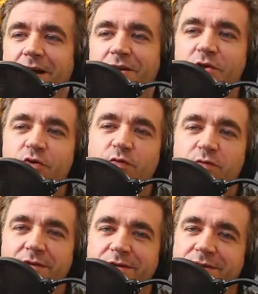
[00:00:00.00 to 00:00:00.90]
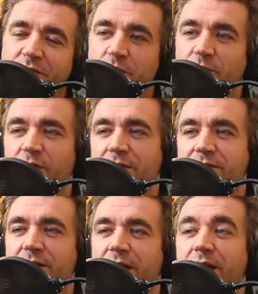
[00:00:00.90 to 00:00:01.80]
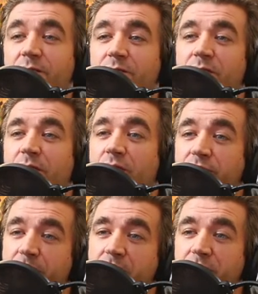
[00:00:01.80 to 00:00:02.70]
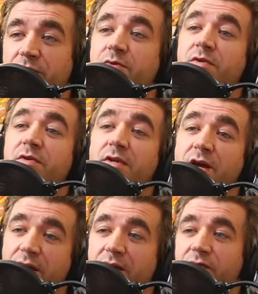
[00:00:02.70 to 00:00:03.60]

a little humorous. I urge people to not